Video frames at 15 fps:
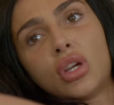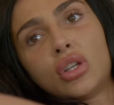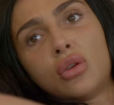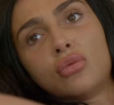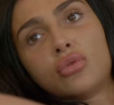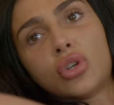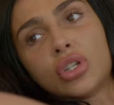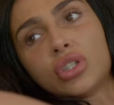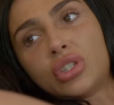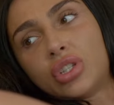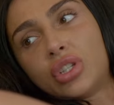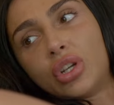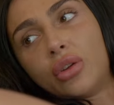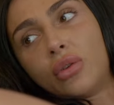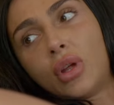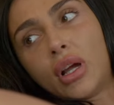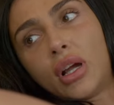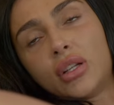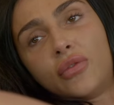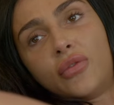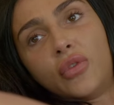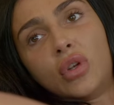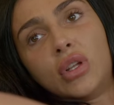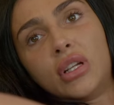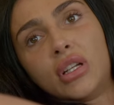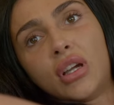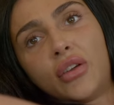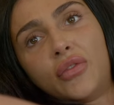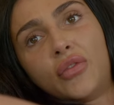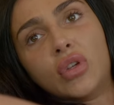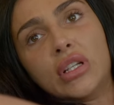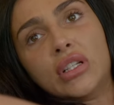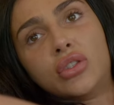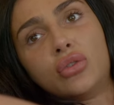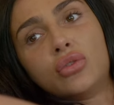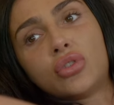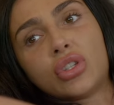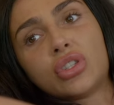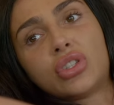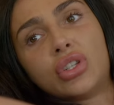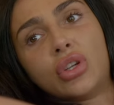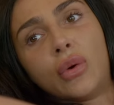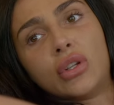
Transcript: I don't trust you. Like I fully, I fully do trust you.